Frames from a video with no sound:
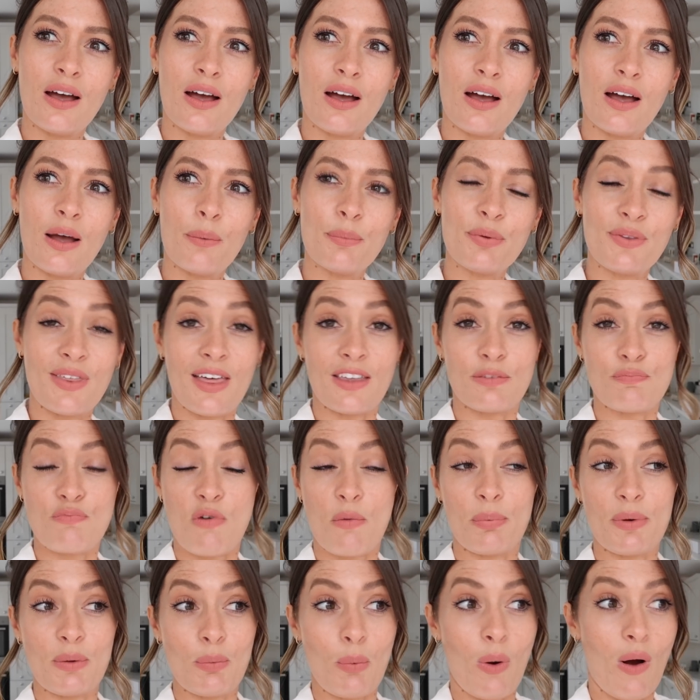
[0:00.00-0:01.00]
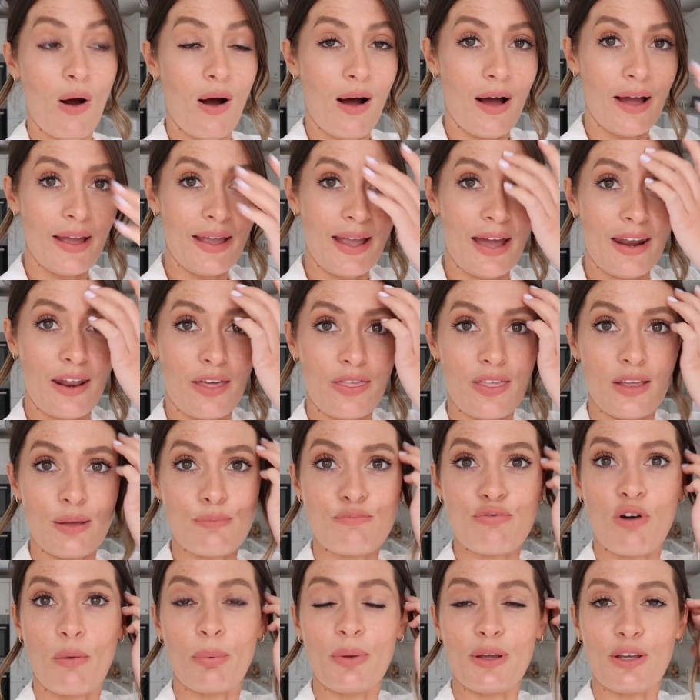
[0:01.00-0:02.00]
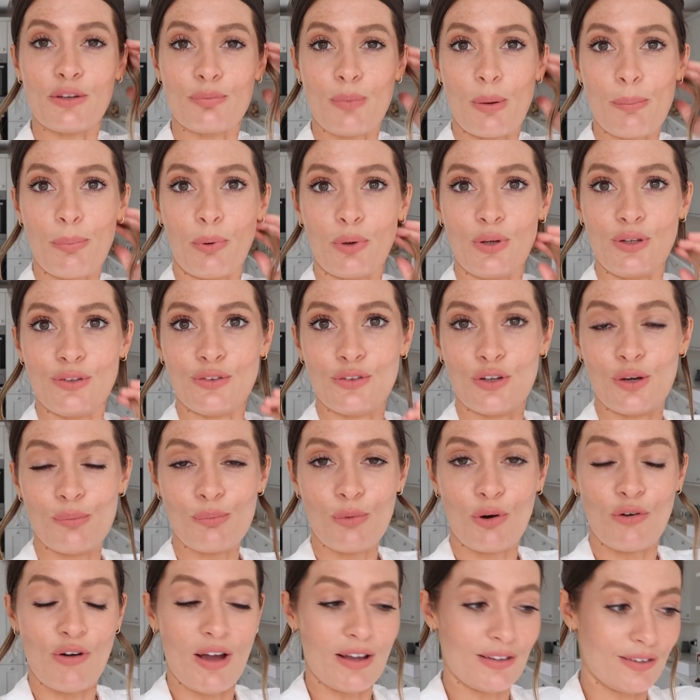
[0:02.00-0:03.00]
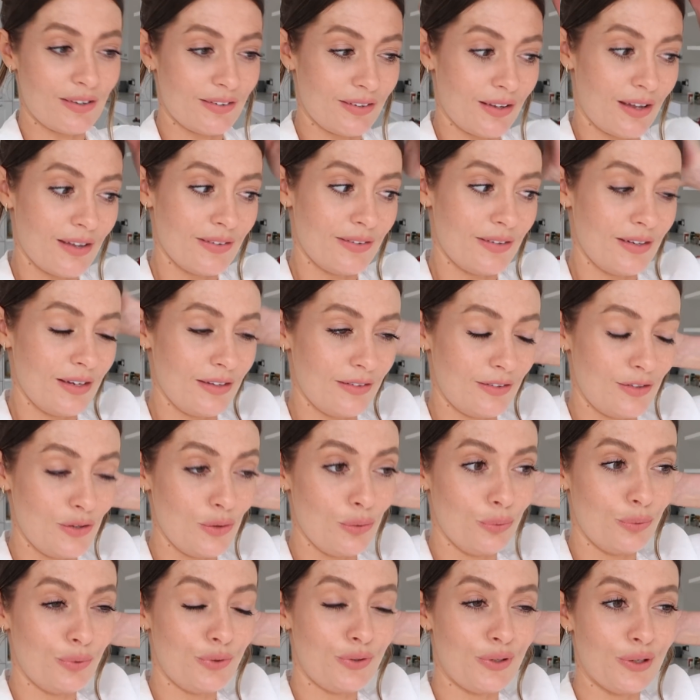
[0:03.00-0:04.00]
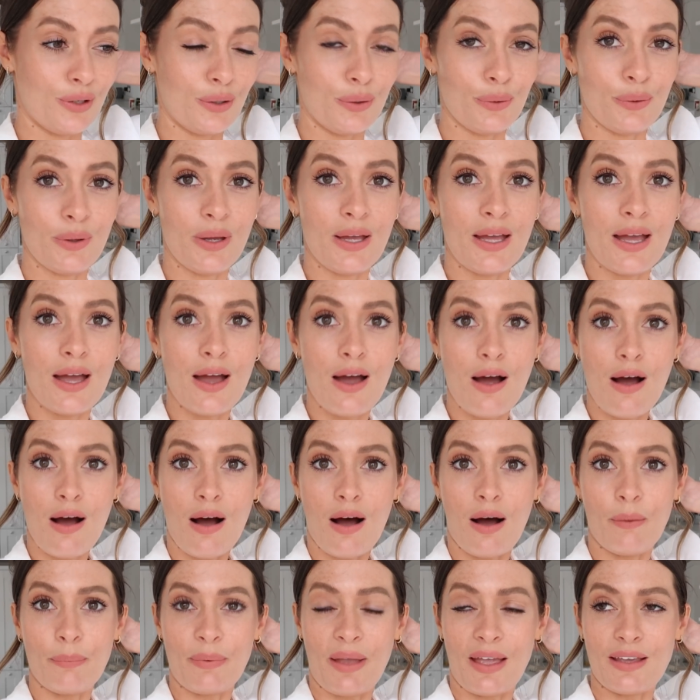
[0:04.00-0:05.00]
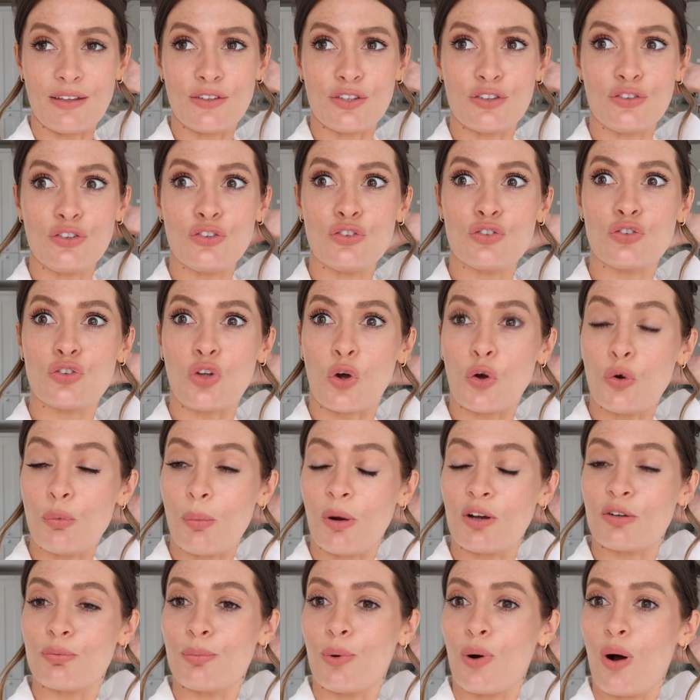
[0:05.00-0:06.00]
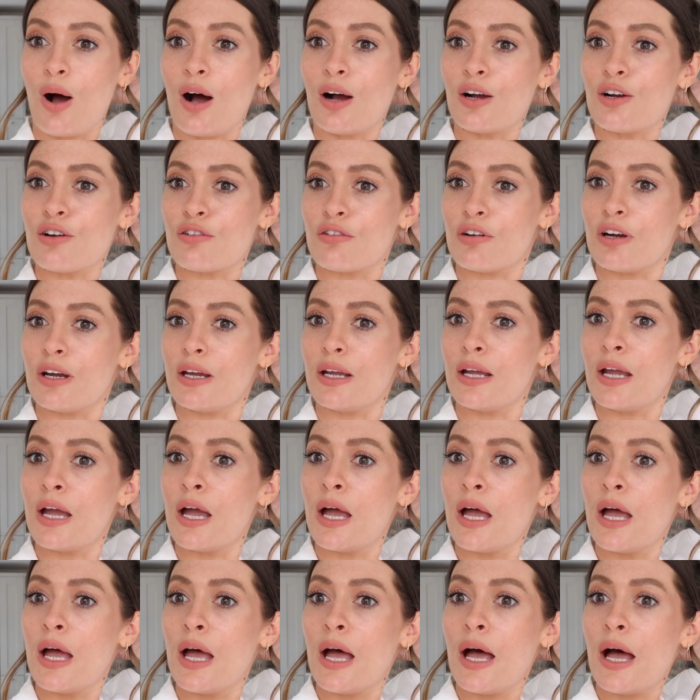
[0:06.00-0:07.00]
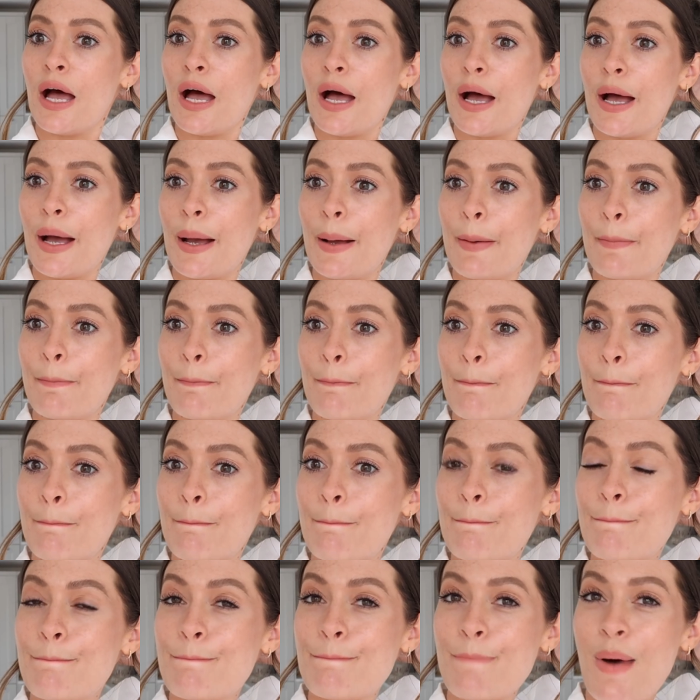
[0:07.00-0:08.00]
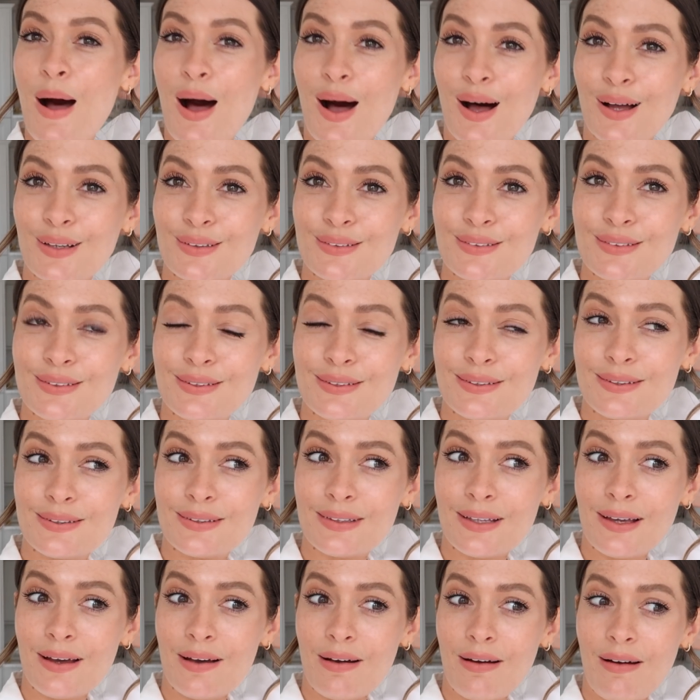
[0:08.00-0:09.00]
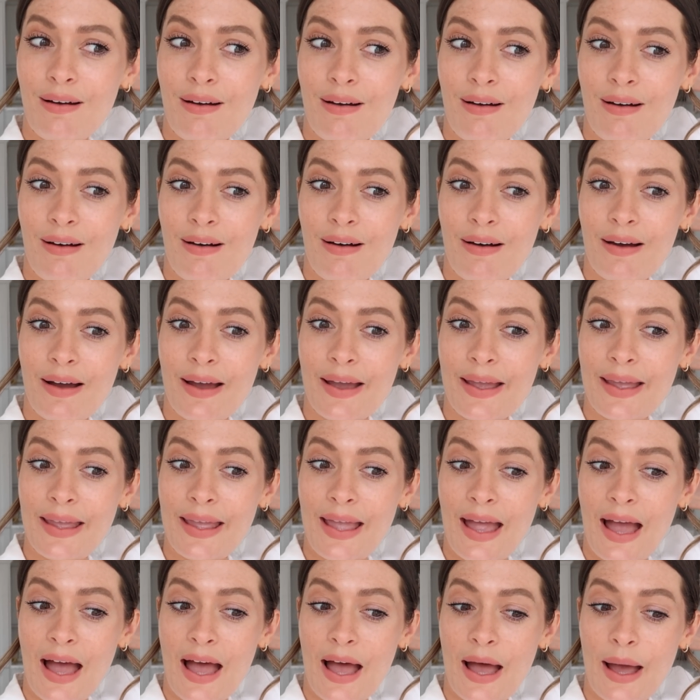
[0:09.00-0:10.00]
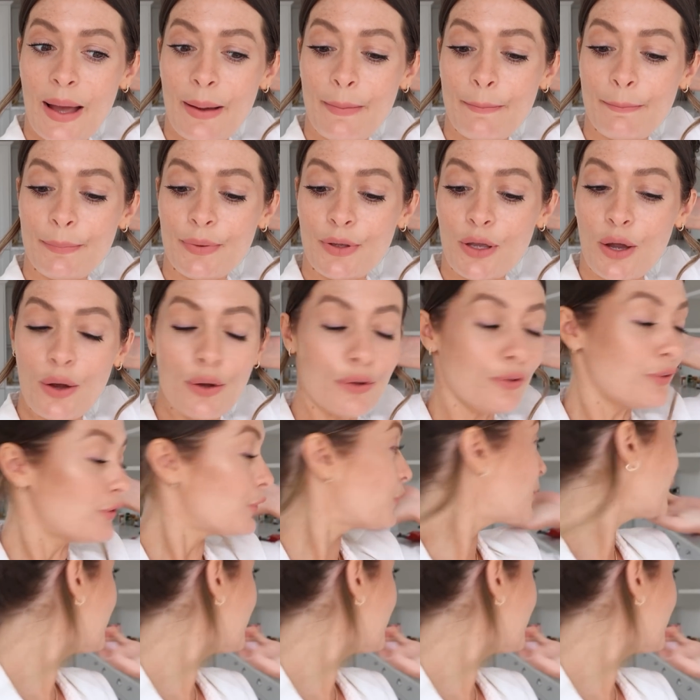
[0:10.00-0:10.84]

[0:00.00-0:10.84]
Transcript: um, so that's probably why, and I think probably because my body's doing more exercise than it's used to, I'm getting so much more hungry. Um, but I am going to